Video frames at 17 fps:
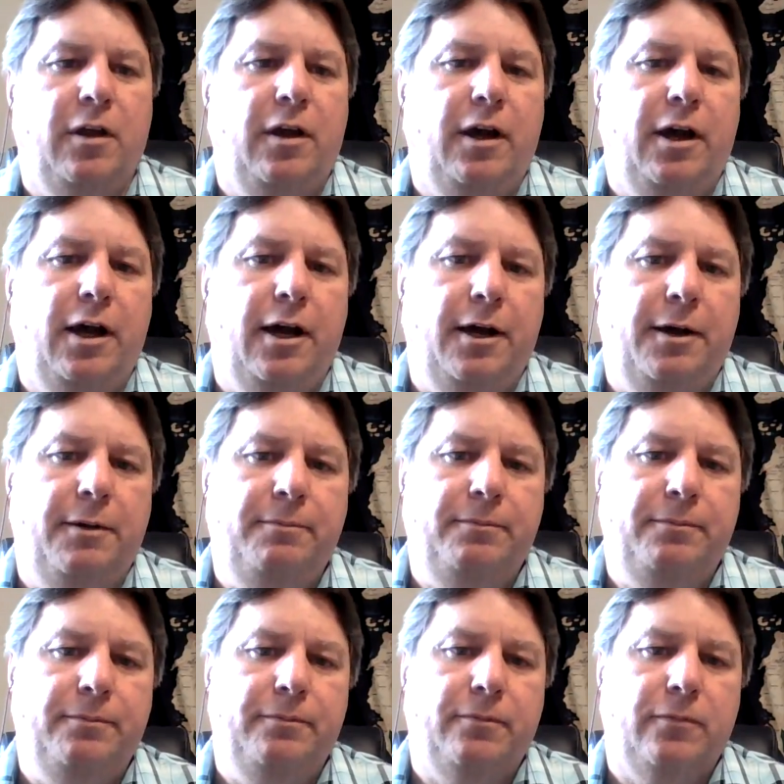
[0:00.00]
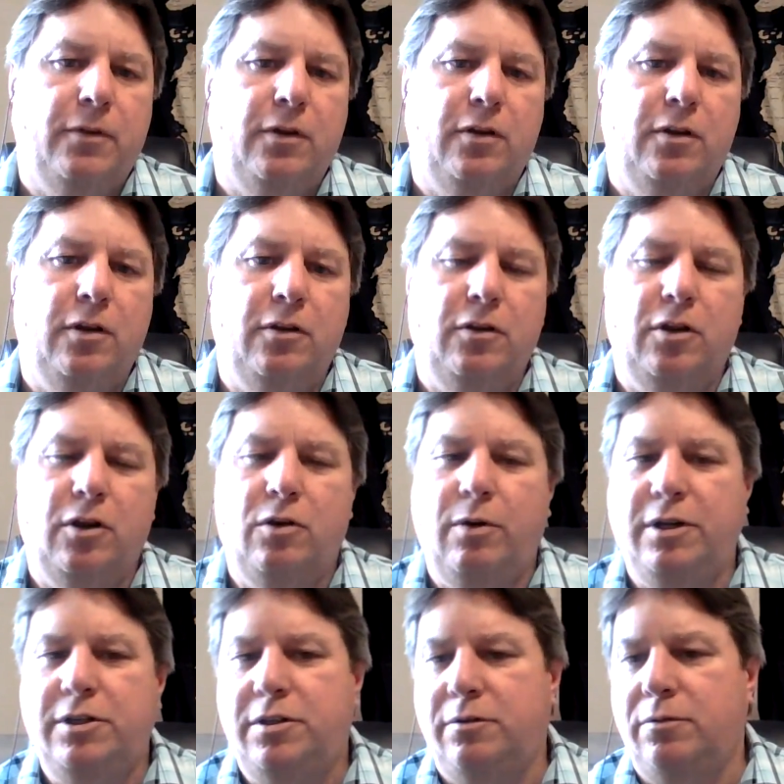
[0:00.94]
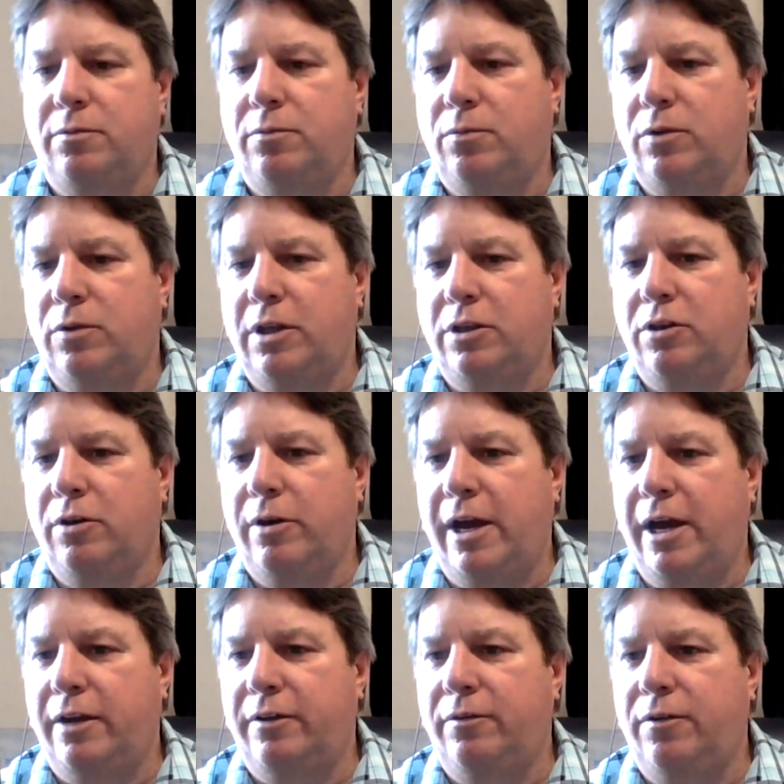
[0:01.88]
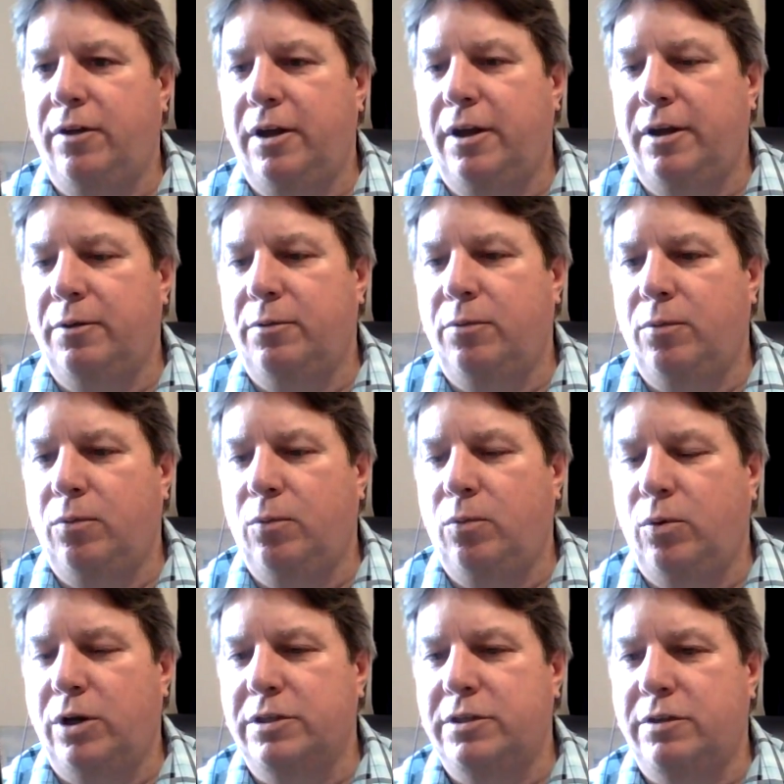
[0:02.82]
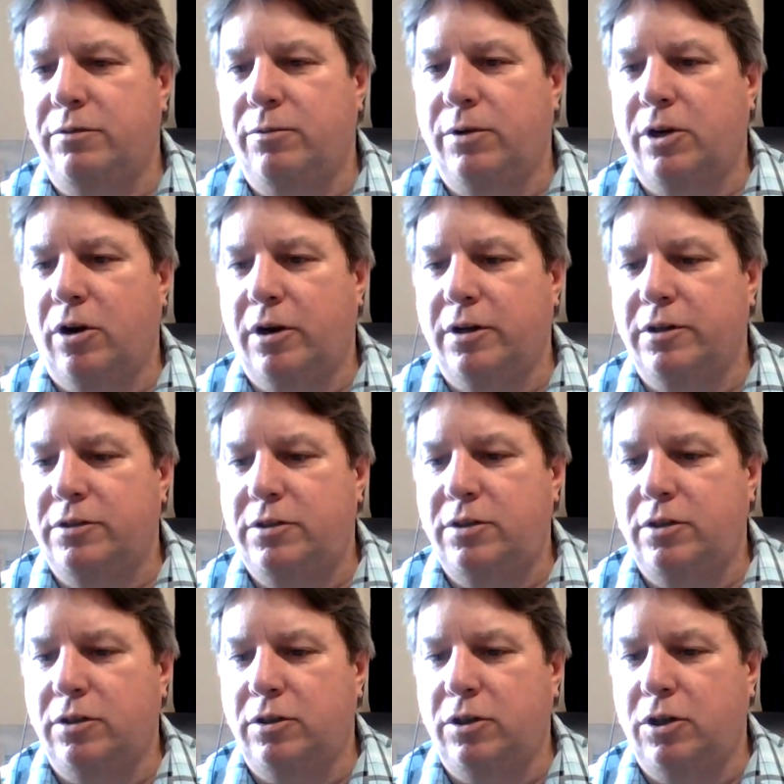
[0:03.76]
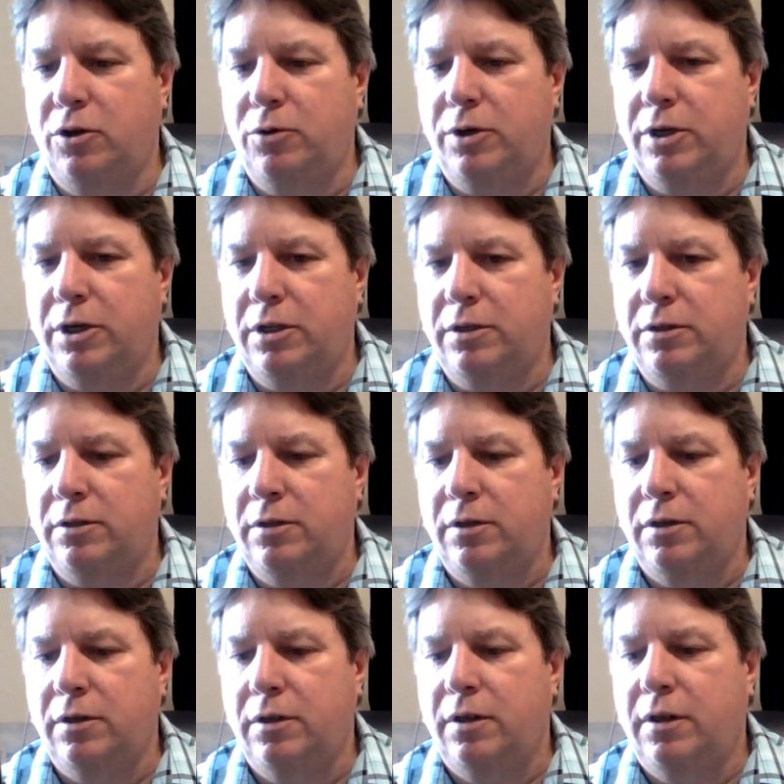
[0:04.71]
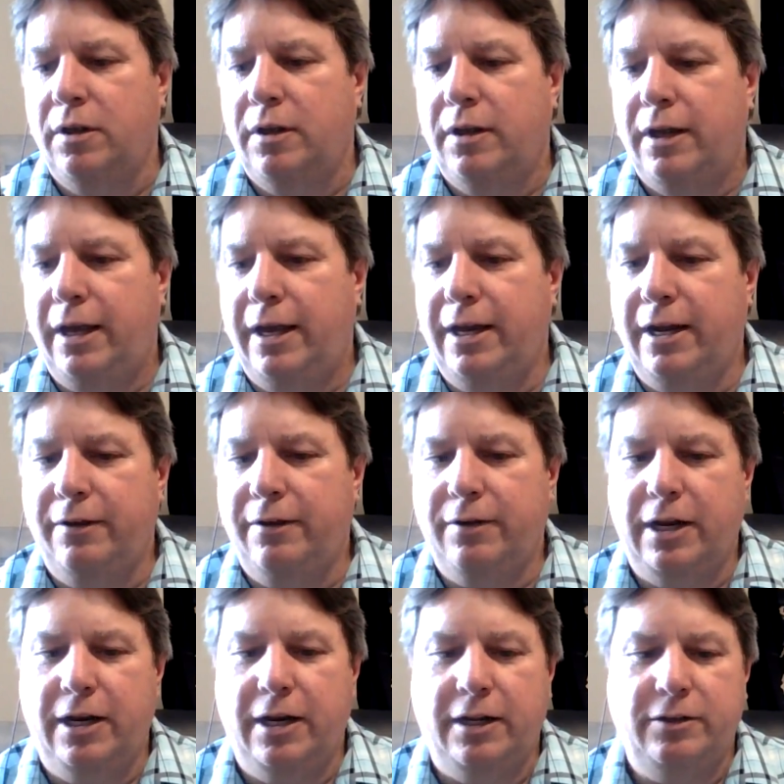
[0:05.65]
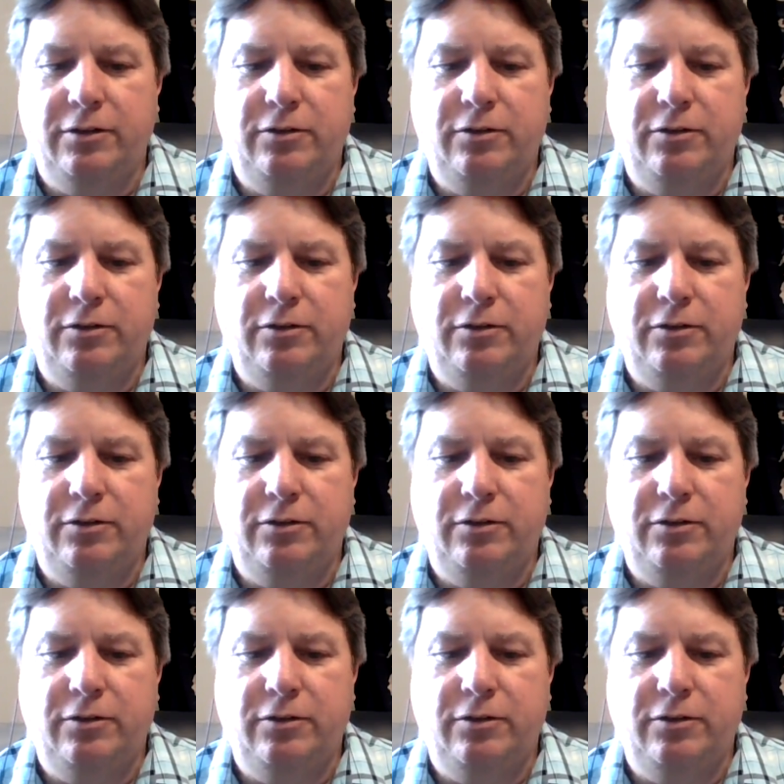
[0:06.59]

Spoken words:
The question that you had was in regards to Logan, and I